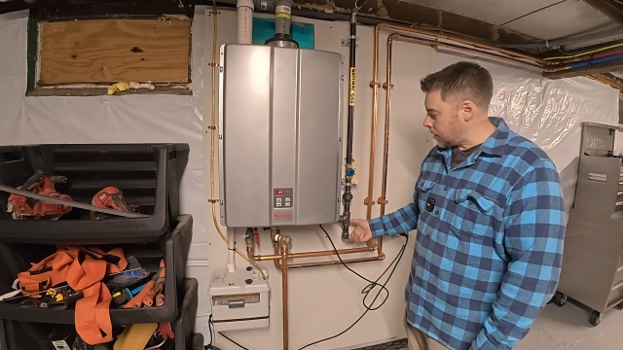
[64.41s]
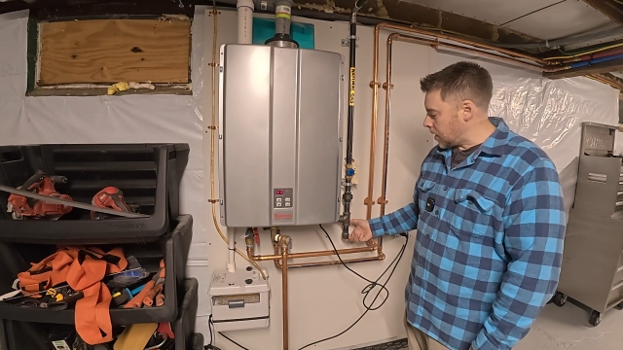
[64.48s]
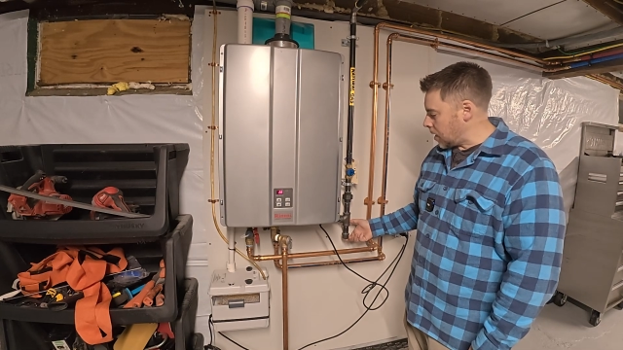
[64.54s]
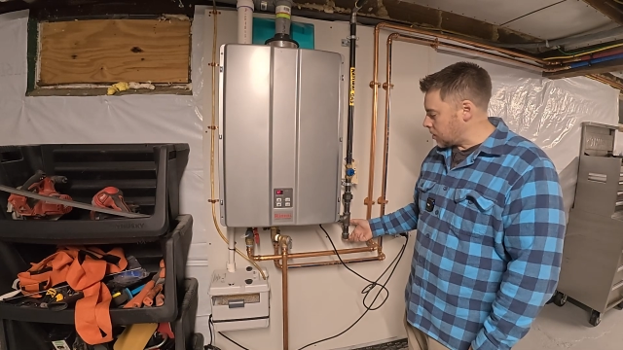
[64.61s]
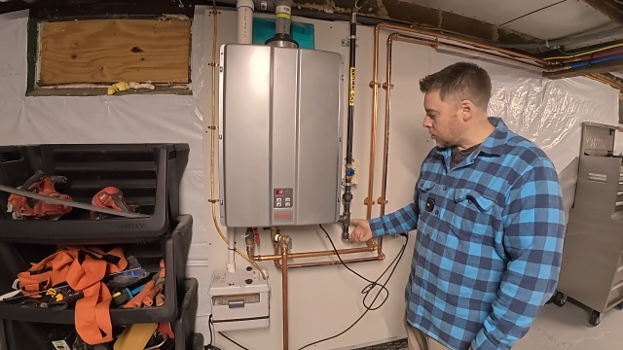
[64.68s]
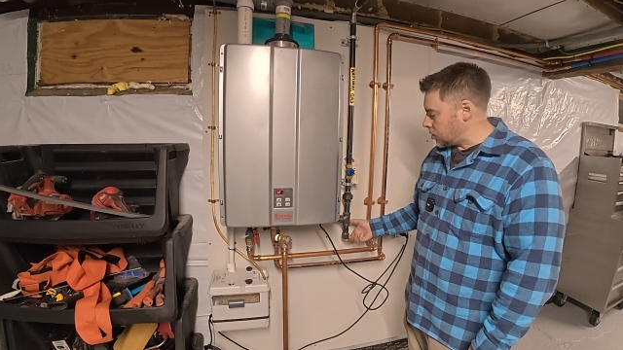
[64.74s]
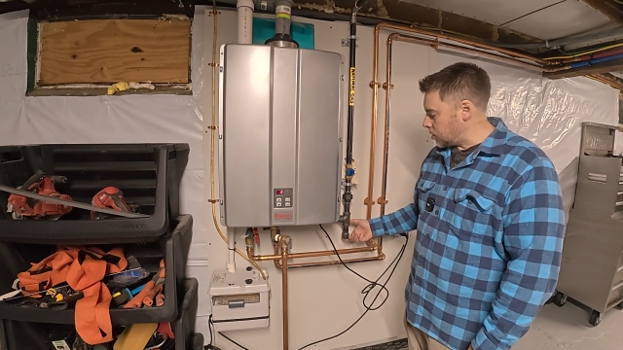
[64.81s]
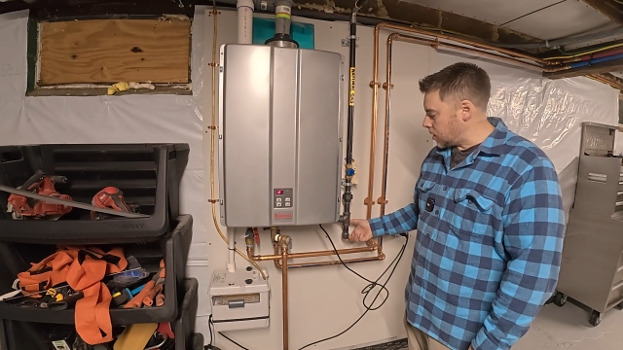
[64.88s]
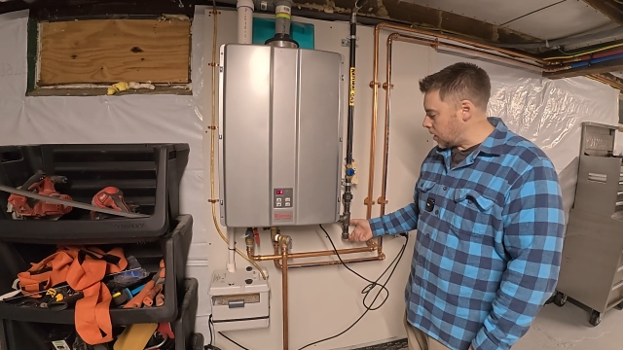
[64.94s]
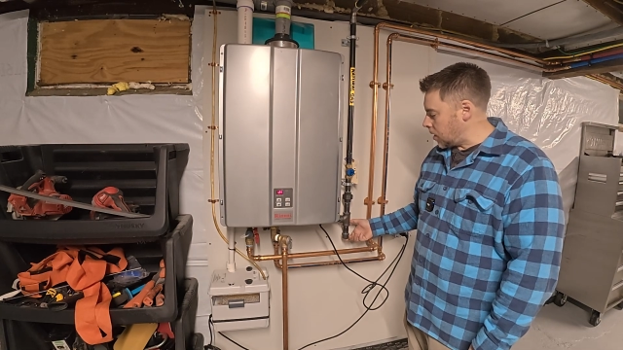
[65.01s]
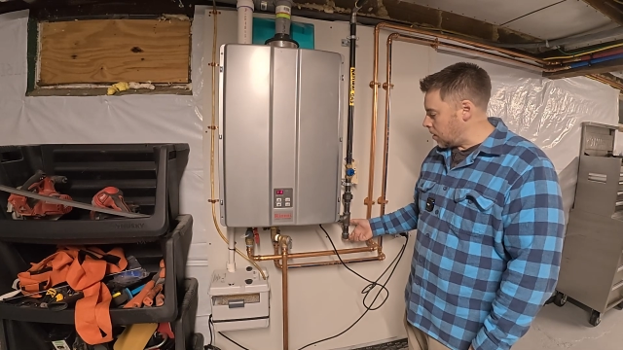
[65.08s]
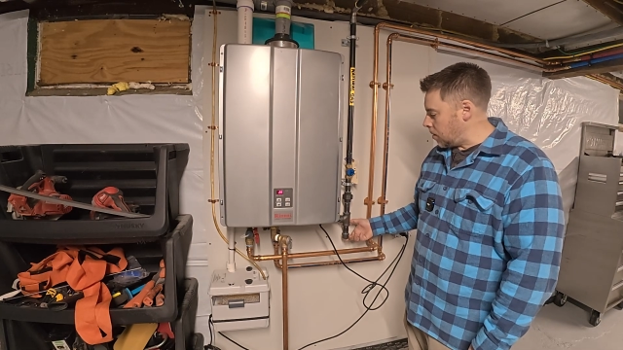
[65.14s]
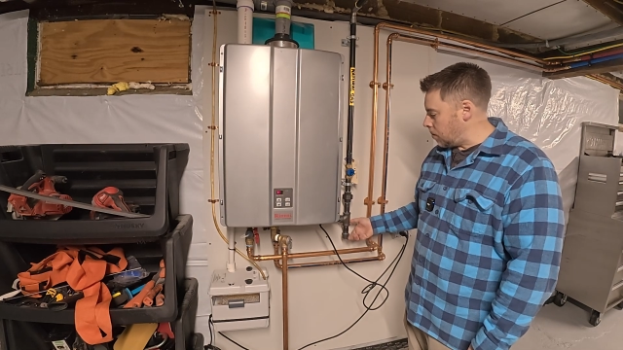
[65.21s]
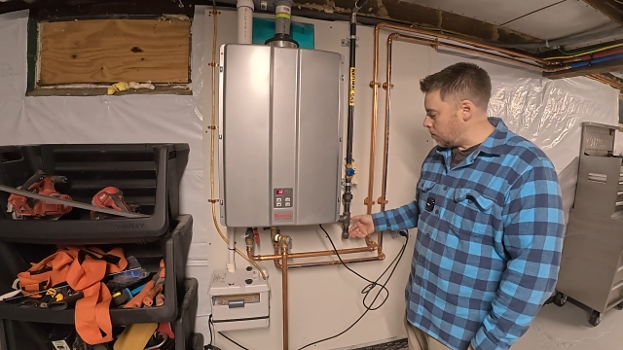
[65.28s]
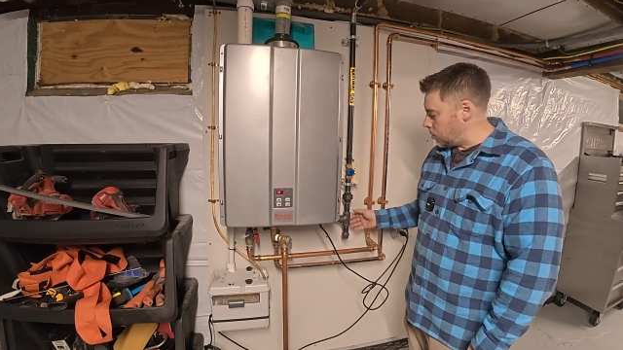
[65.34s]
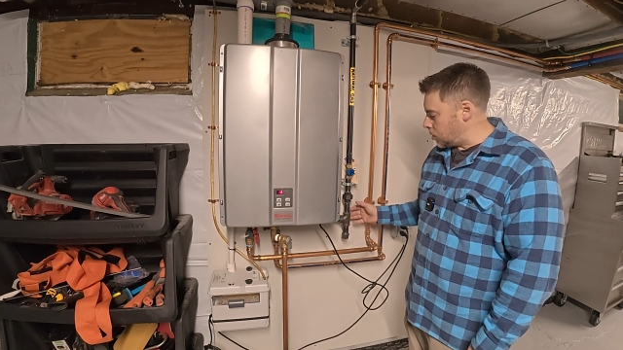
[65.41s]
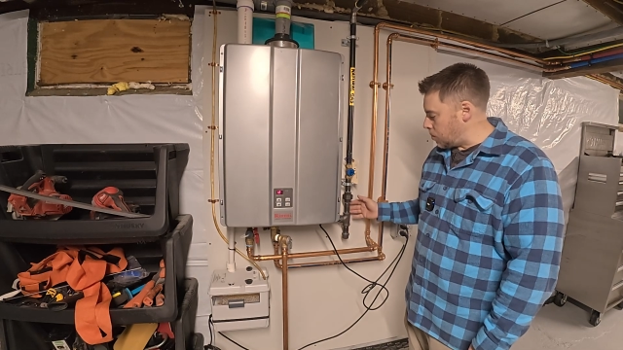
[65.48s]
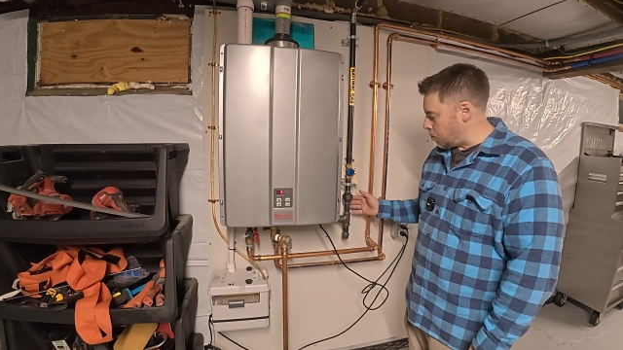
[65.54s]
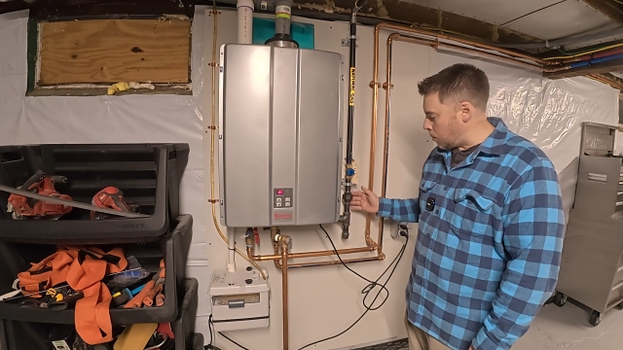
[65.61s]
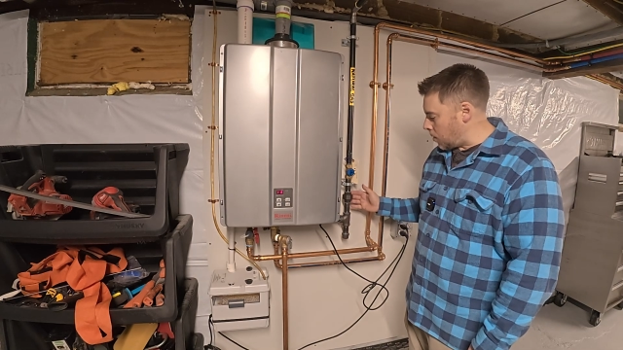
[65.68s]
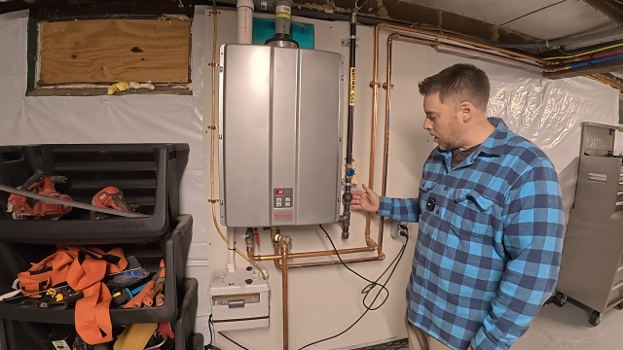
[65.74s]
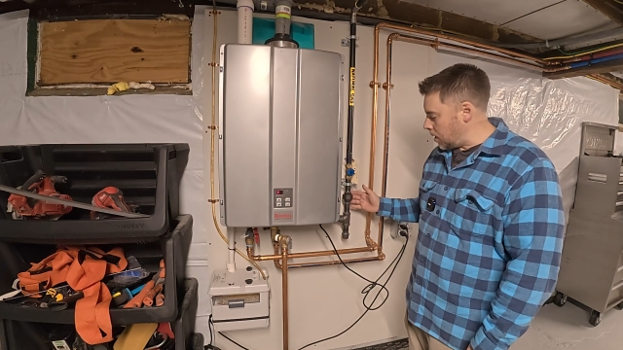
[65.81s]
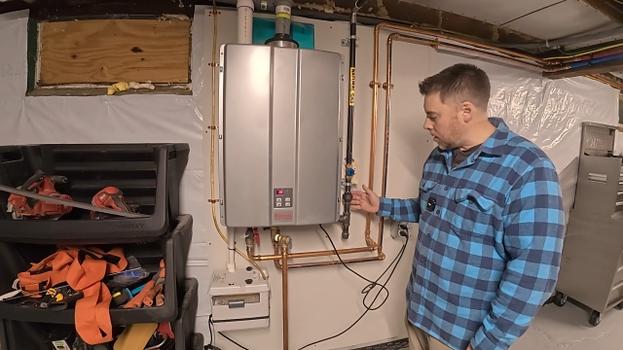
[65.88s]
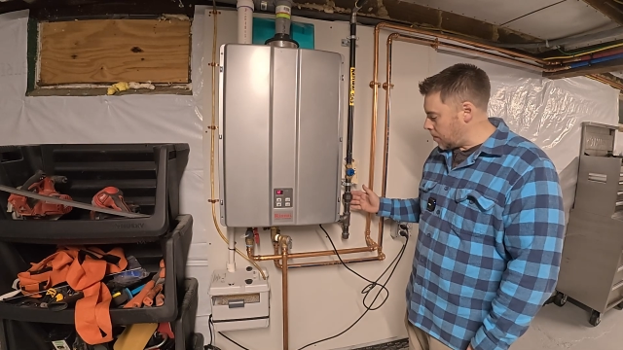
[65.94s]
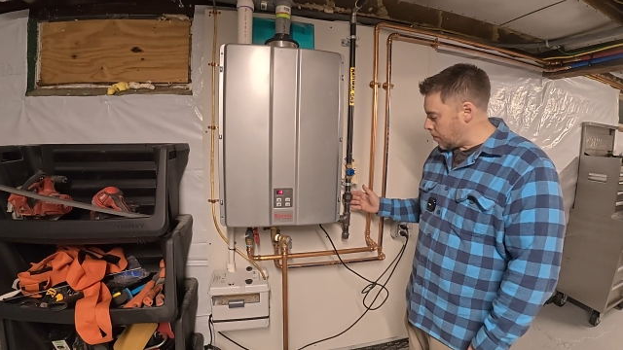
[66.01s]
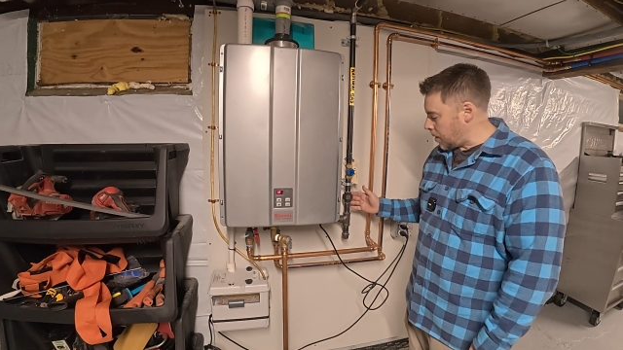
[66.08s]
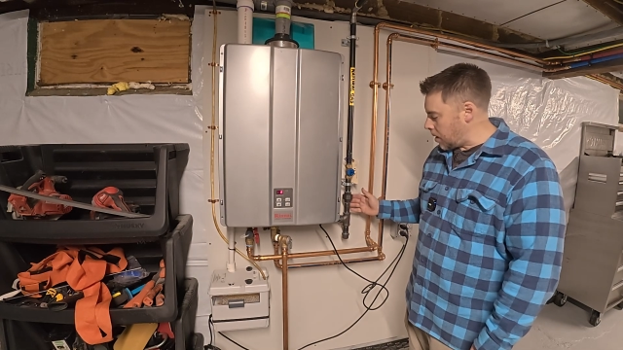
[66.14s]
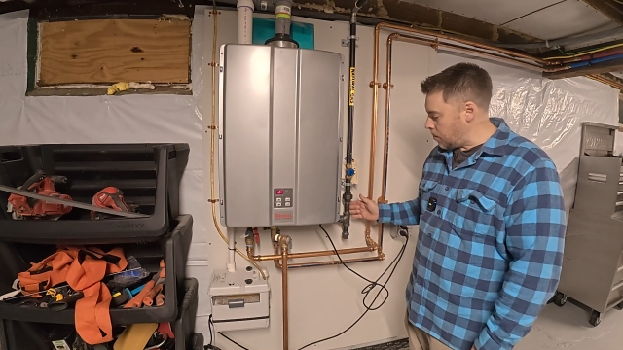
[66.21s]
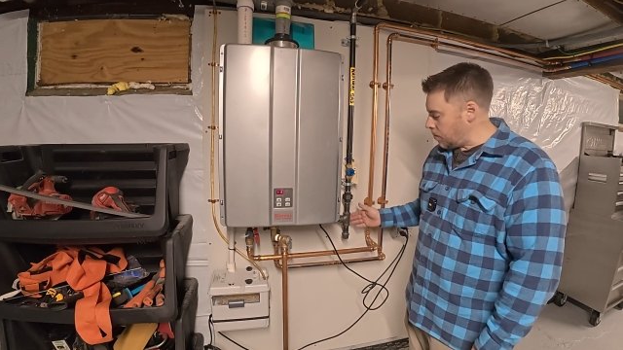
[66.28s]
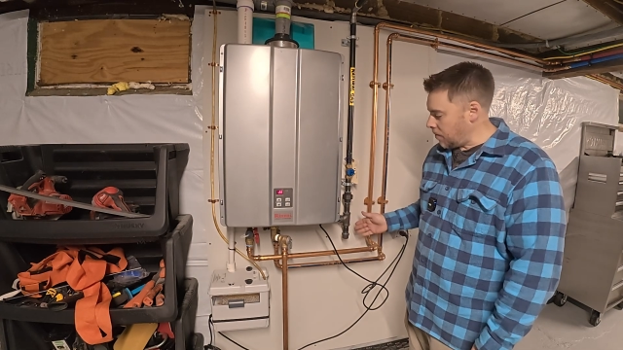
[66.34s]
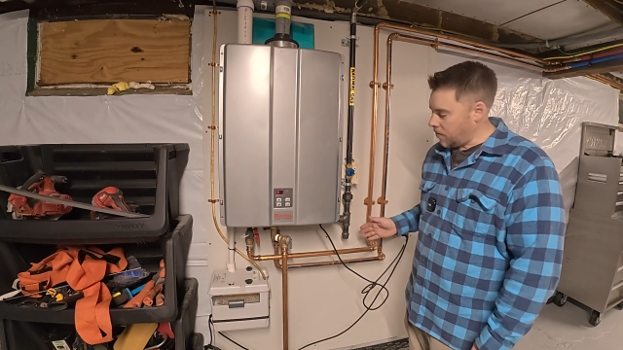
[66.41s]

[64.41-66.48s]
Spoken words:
It catches any debris in the pipe